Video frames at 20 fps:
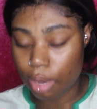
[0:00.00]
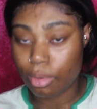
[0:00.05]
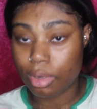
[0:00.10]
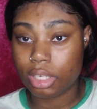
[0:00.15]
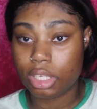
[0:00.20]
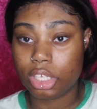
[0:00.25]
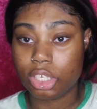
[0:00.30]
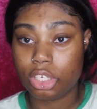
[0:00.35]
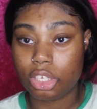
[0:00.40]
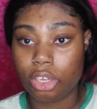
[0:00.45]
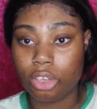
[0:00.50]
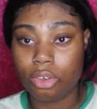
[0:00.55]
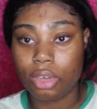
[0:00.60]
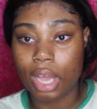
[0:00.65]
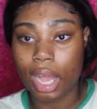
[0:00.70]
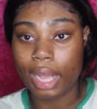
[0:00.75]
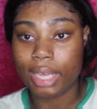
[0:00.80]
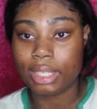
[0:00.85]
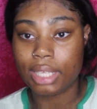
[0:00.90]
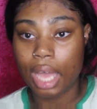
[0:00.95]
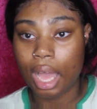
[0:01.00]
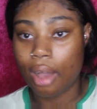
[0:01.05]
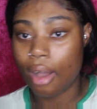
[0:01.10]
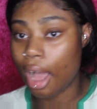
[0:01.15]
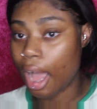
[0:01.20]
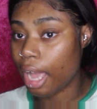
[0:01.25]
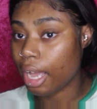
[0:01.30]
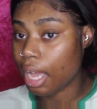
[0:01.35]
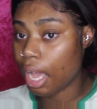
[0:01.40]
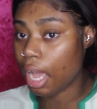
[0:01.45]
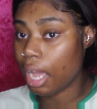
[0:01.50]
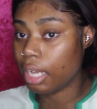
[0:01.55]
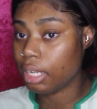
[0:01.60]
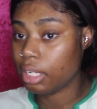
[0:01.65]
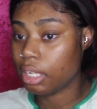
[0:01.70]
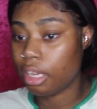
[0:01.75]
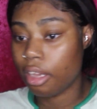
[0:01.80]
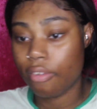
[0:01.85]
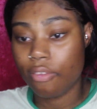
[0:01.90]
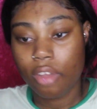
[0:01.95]
I wanted to show you guys how I
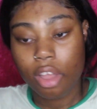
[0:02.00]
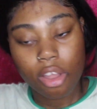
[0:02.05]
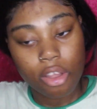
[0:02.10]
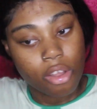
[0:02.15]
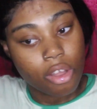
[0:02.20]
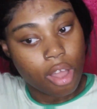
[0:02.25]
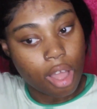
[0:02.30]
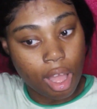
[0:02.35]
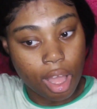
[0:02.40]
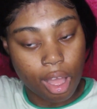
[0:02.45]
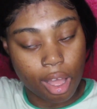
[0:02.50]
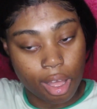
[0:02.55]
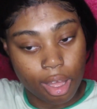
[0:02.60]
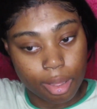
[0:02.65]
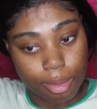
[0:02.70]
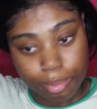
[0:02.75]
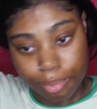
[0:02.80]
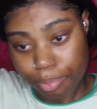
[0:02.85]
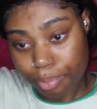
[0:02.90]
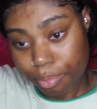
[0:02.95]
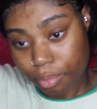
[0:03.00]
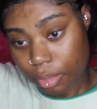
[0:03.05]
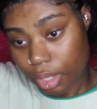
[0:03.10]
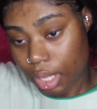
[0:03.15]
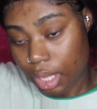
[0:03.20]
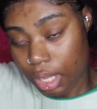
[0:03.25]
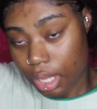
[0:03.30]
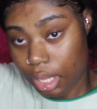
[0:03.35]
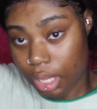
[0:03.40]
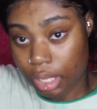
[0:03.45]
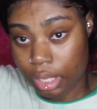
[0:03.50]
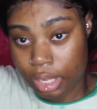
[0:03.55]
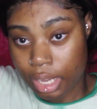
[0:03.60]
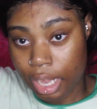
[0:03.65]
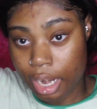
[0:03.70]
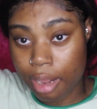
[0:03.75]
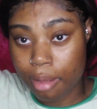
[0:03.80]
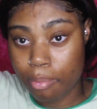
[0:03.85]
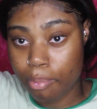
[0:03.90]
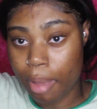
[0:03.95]
kind of
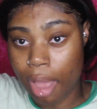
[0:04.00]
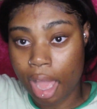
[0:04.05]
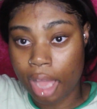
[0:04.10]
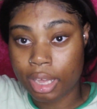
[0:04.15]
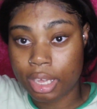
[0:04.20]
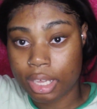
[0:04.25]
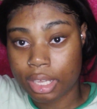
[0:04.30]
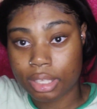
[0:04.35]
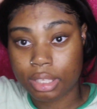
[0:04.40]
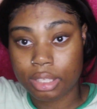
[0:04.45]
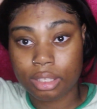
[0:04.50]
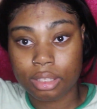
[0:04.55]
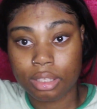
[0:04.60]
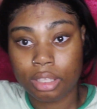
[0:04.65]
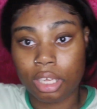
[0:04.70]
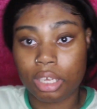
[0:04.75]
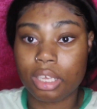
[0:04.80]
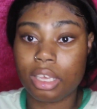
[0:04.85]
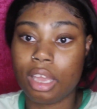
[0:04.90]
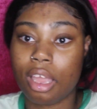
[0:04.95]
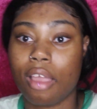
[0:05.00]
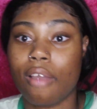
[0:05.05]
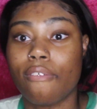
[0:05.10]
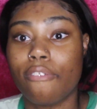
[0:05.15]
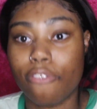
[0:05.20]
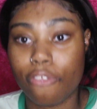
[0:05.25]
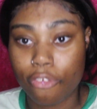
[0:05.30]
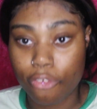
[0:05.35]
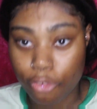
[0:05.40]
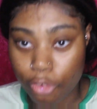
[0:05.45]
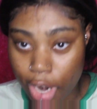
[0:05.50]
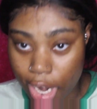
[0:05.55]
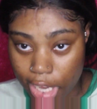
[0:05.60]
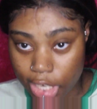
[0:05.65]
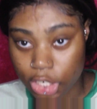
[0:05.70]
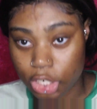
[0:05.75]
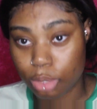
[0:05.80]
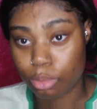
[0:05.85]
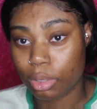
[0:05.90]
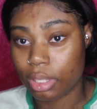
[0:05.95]
get it back looking
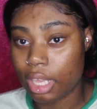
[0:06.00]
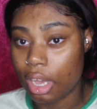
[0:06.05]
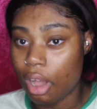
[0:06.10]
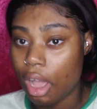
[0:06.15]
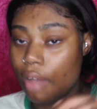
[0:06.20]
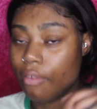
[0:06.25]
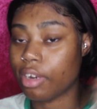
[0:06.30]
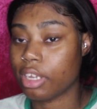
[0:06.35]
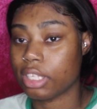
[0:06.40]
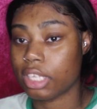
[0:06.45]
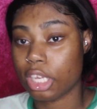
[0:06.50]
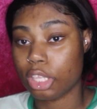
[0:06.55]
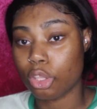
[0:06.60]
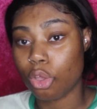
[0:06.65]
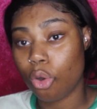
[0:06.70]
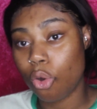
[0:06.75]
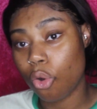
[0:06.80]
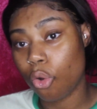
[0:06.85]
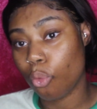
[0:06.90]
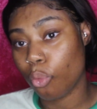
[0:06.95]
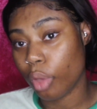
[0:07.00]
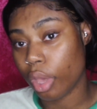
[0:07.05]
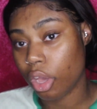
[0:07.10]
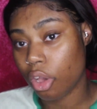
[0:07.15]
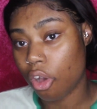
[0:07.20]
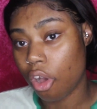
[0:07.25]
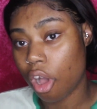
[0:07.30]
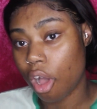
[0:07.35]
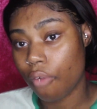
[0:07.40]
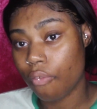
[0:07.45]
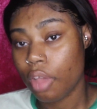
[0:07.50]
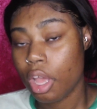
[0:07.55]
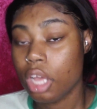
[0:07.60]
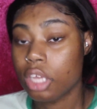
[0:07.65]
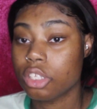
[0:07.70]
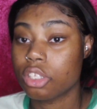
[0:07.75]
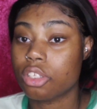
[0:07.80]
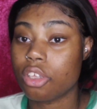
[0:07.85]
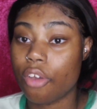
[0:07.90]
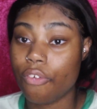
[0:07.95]
fresh without having to take the whole wig off.
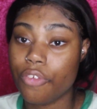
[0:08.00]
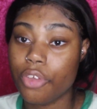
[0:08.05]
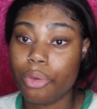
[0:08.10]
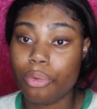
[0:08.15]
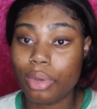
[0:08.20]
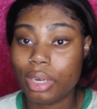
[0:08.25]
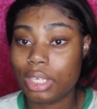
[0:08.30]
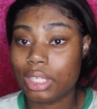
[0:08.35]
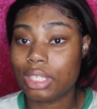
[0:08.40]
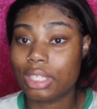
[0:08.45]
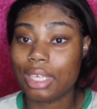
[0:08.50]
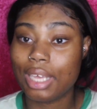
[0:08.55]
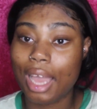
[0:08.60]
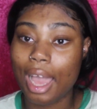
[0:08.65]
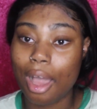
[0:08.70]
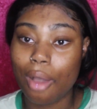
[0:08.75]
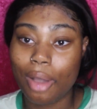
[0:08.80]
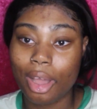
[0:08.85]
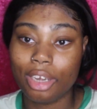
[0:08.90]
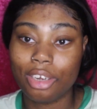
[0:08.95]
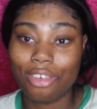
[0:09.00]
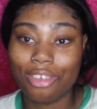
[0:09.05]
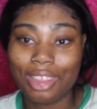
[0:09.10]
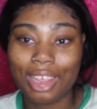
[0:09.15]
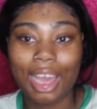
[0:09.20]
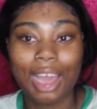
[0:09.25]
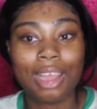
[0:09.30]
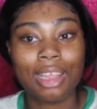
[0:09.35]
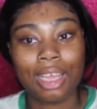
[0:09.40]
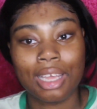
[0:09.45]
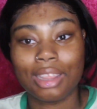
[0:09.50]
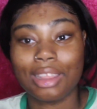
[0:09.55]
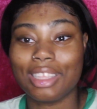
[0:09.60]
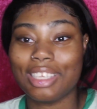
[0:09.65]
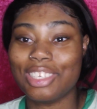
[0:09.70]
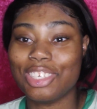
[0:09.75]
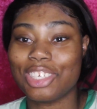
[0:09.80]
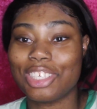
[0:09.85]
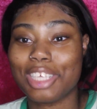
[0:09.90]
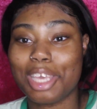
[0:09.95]
So if you want to see how I do that,
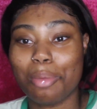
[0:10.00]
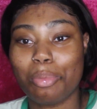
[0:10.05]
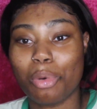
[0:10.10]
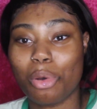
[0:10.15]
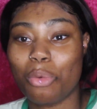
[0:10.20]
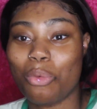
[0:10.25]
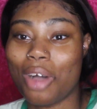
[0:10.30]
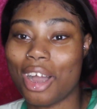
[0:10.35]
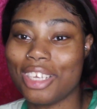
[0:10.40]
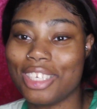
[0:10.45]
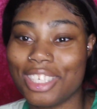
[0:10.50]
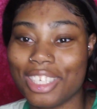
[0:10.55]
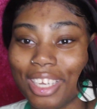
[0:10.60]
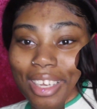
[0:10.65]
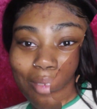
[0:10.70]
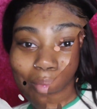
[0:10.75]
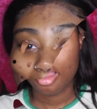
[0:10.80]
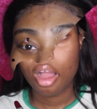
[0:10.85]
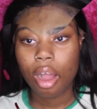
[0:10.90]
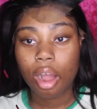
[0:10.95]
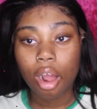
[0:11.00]
then just keep on watching.